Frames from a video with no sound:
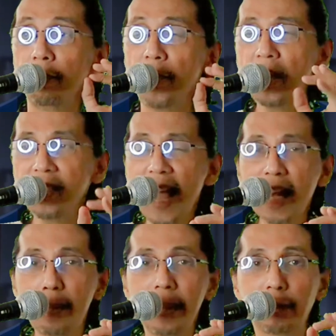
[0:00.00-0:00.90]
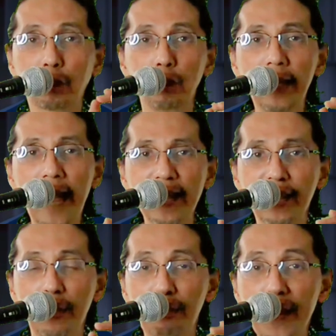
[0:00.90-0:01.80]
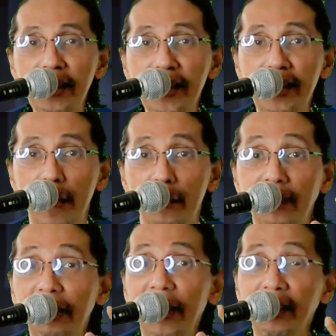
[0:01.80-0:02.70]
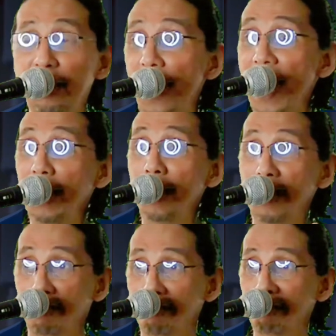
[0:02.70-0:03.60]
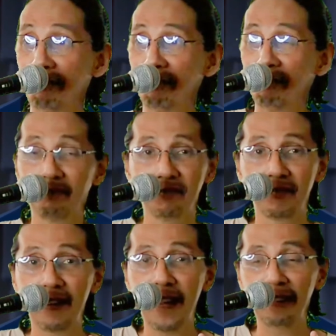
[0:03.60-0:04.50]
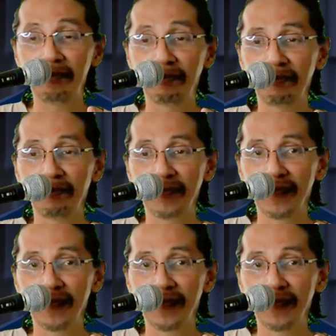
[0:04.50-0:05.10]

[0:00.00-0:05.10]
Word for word: This anime truly has the pacing of a detective anime, right?